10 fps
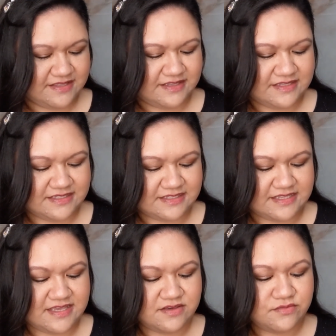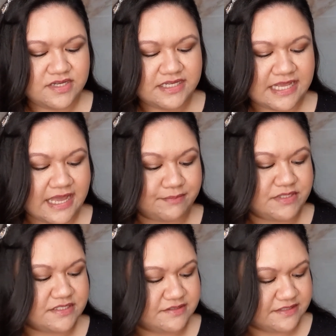Let's see what
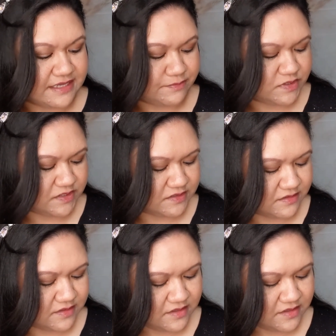happens to Samson.